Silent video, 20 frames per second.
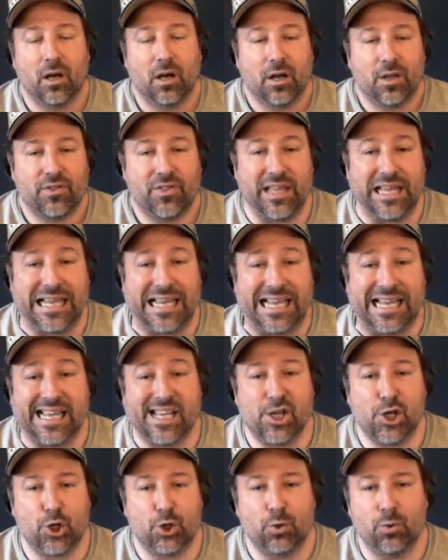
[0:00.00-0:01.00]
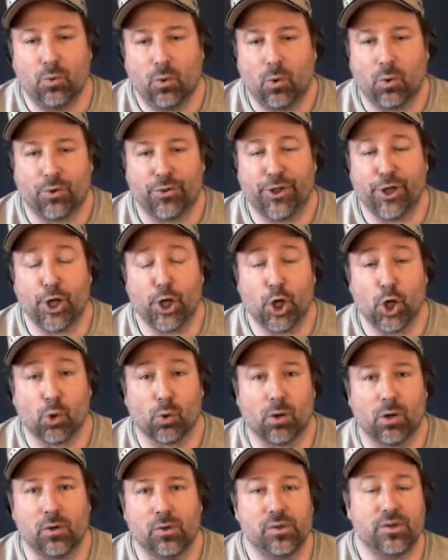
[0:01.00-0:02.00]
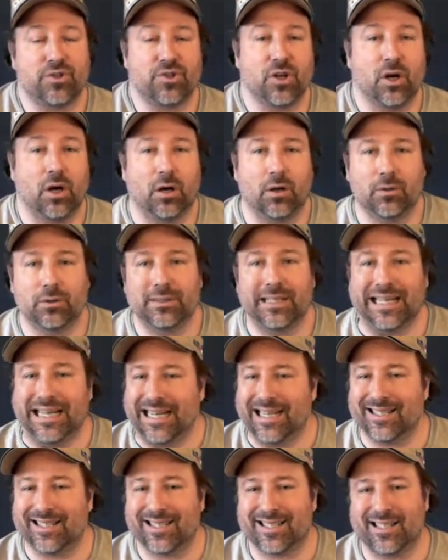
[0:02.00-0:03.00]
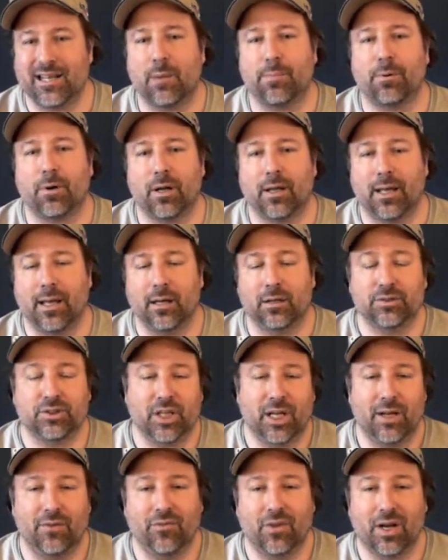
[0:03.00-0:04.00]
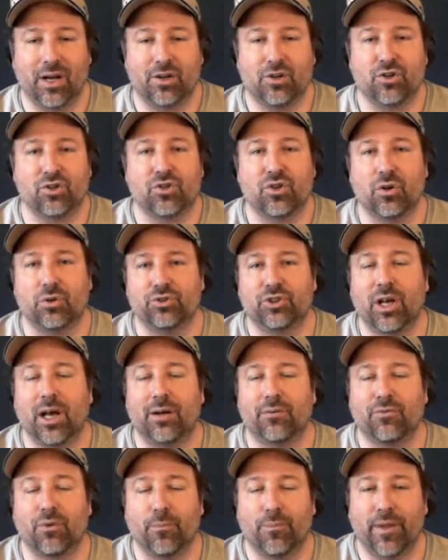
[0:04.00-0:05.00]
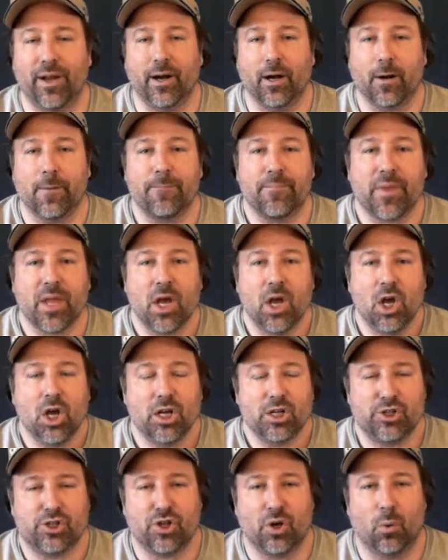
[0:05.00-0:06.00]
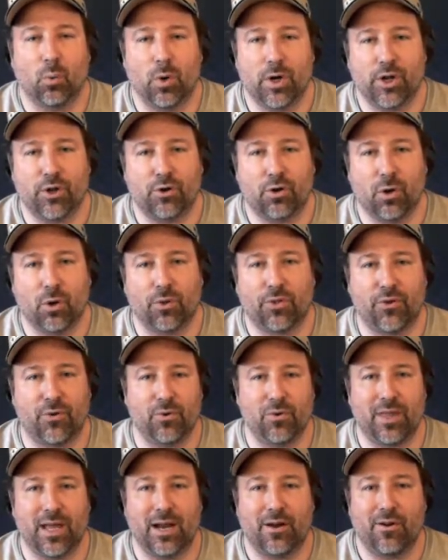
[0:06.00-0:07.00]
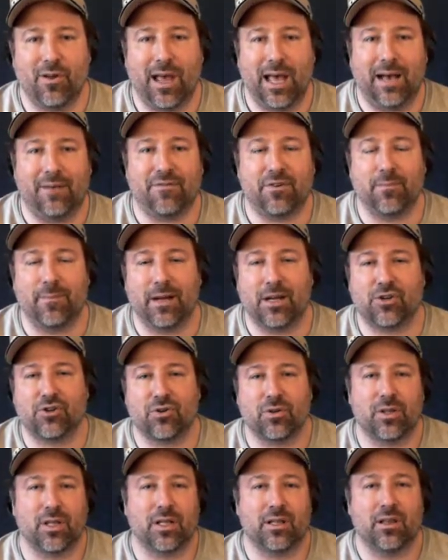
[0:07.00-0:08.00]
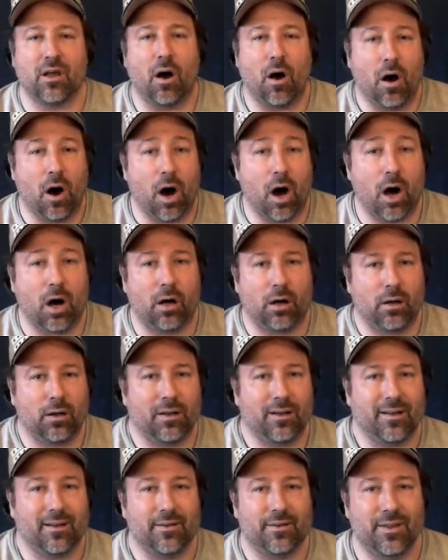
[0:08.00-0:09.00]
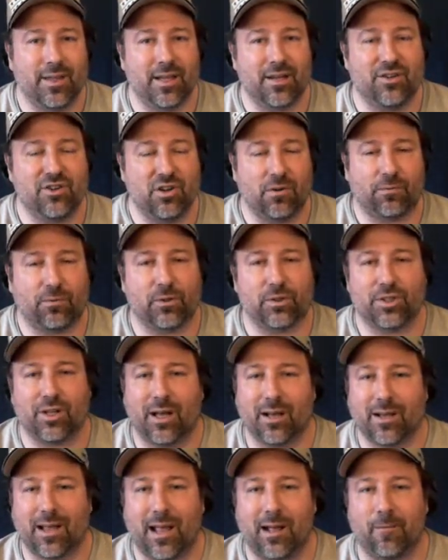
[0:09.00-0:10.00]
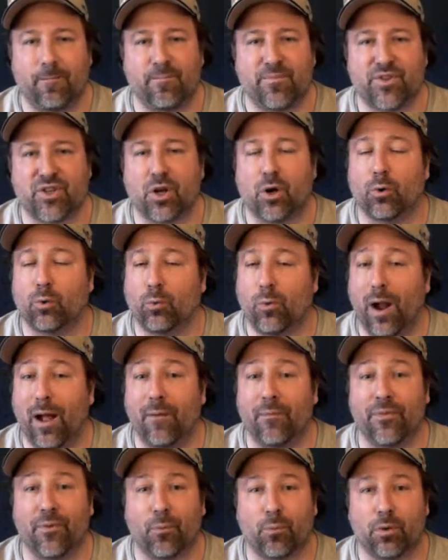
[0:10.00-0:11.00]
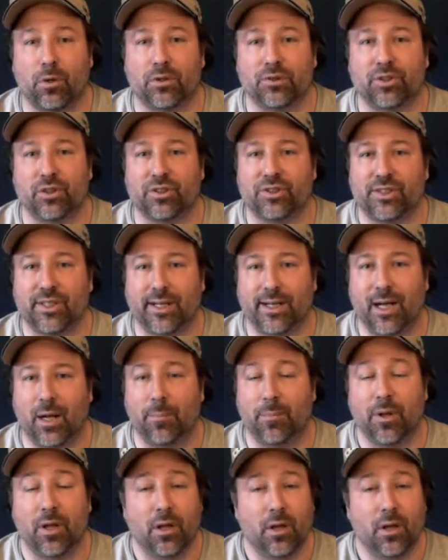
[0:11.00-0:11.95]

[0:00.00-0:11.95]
The EU or the Eurozone is a separate account, and then it just goes on from there. So when you go through that, you have to make sure that all the different accounts around the world are set up.